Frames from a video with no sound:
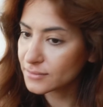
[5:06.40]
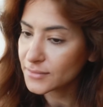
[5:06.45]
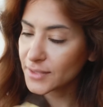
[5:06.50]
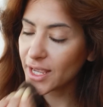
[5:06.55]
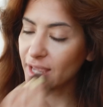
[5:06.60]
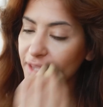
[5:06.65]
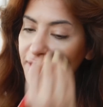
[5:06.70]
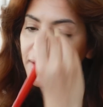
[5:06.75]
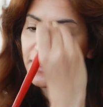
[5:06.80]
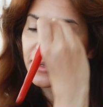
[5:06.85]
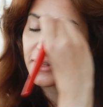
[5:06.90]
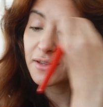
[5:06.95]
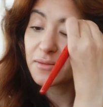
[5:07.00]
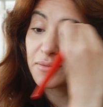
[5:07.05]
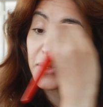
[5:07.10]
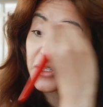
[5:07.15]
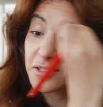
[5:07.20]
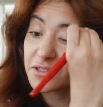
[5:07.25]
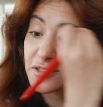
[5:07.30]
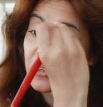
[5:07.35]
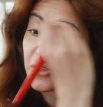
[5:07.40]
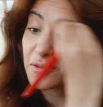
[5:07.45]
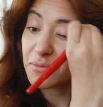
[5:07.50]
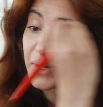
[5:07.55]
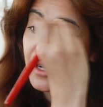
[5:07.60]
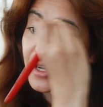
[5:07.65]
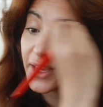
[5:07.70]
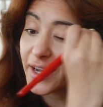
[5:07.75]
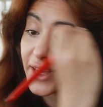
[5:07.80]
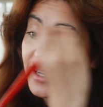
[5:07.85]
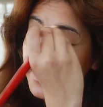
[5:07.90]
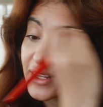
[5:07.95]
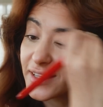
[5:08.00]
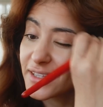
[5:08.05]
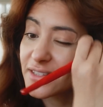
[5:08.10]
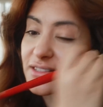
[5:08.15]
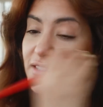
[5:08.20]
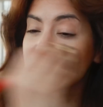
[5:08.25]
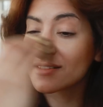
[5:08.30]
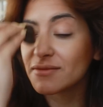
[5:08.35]
And a little bit on my
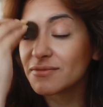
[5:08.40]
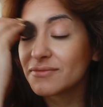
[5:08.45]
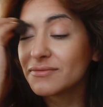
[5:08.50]
eyelids.